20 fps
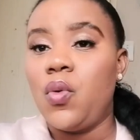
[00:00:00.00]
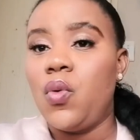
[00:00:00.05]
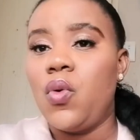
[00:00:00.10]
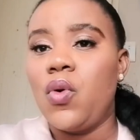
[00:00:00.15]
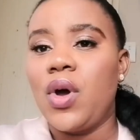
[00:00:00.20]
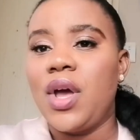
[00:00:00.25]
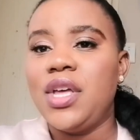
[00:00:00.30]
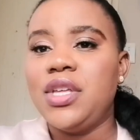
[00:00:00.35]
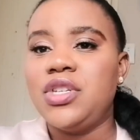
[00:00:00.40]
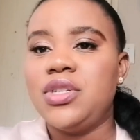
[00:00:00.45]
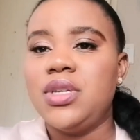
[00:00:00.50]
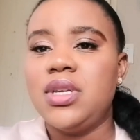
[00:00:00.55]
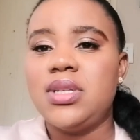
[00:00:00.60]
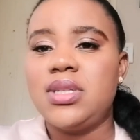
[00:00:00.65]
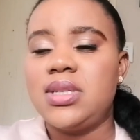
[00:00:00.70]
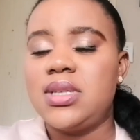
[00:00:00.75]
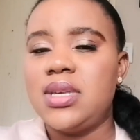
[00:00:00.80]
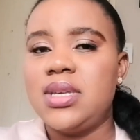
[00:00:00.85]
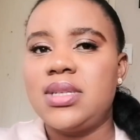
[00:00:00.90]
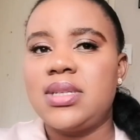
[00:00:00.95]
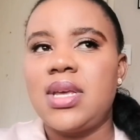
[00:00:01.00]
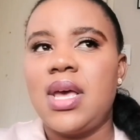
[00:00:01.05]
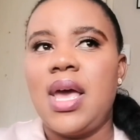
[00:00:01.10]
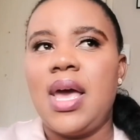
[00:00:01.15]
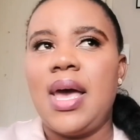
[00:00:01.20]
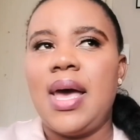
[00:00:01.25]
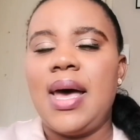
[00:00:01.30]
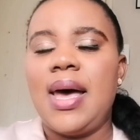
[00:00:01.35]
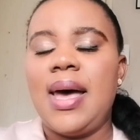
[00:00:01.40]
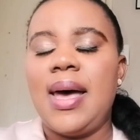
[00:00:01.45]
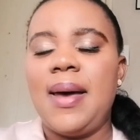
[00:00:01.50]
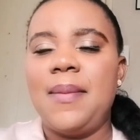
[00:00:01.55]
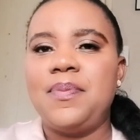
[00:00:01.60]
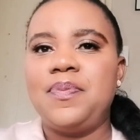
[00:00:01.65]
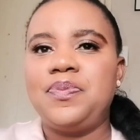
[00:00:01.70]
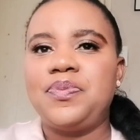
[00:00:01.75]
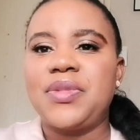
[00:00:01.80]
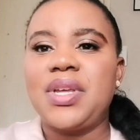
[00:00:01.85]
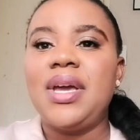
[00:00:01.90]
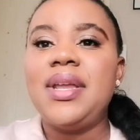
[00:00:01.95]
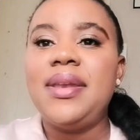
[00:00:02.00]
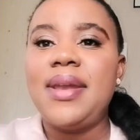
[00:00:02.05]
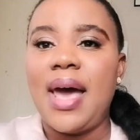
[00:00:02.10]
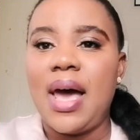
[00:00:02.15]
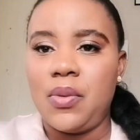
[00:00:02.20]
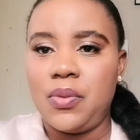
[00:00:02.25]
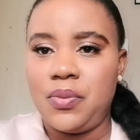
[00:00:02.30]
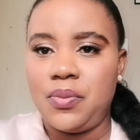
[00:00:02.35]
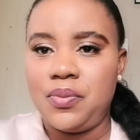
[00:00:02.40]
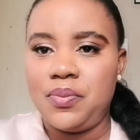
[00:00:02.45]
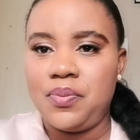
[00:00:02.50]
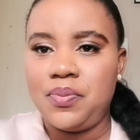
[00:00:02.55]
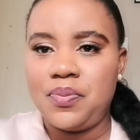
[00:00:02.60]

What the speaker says: or is this a noun?